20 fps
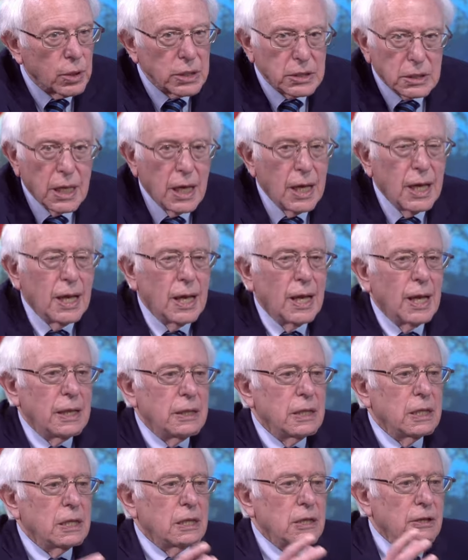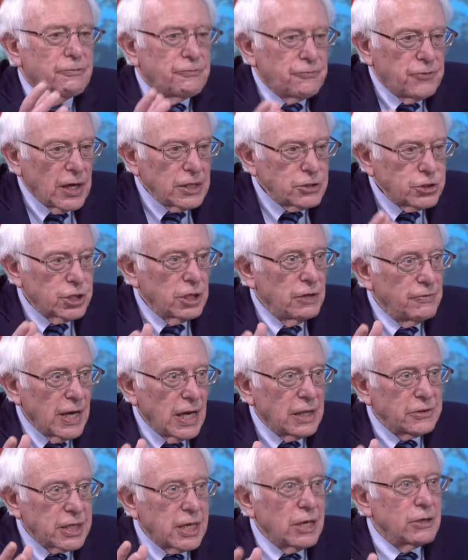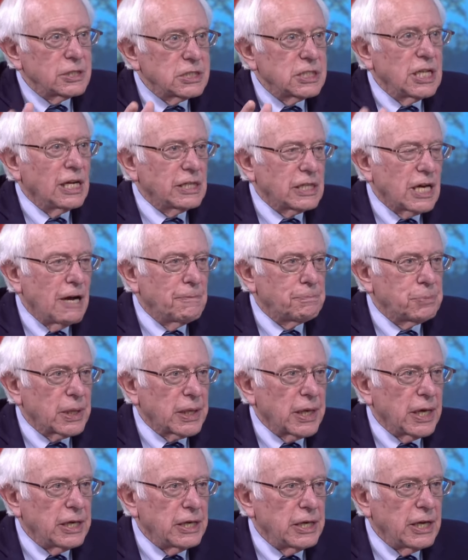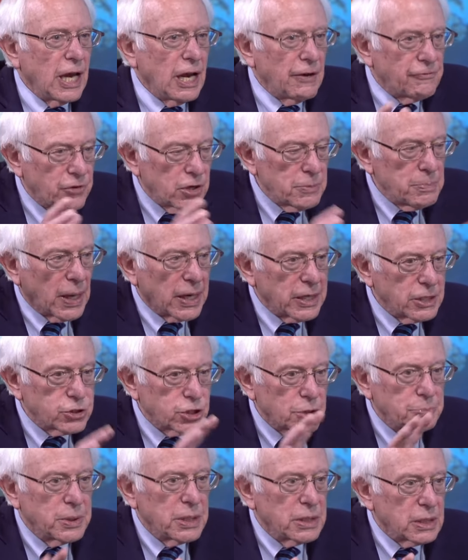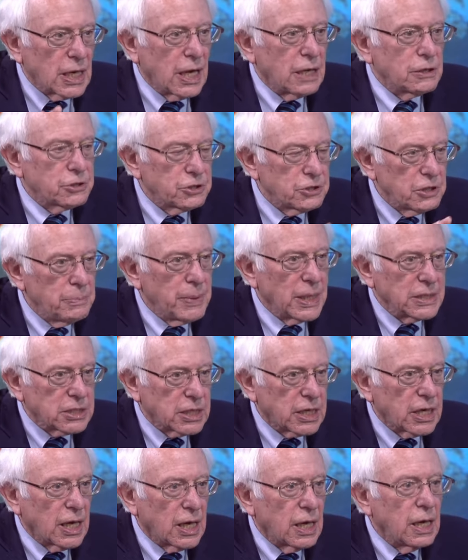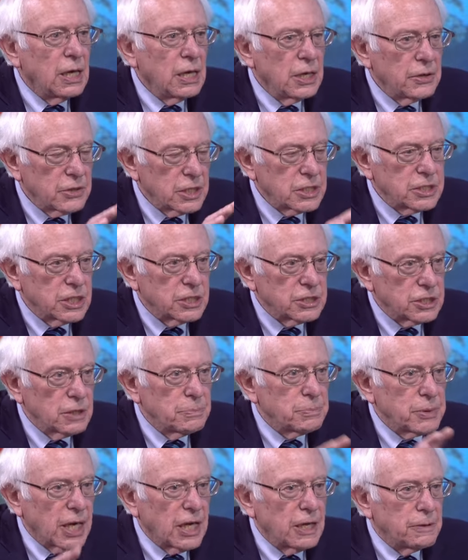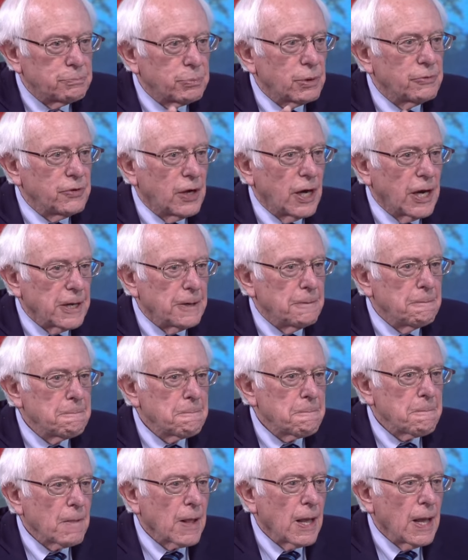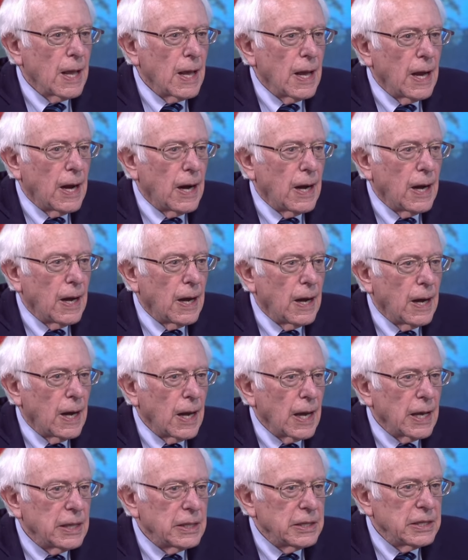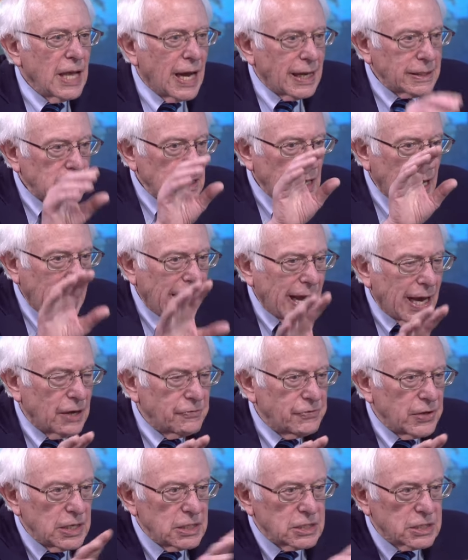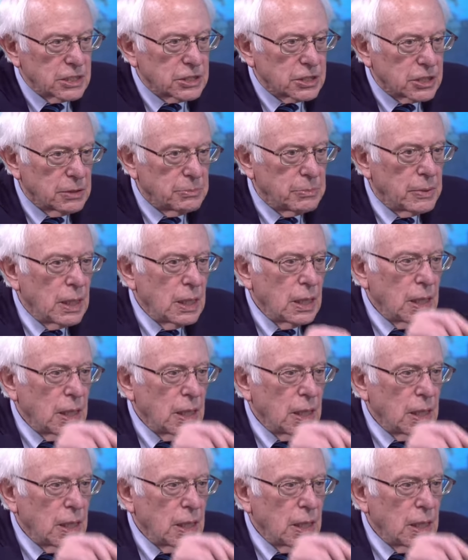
What the function of healthcare is not complicated. Everybody should be entitled to the best care the system can provide. Uh, not to have a system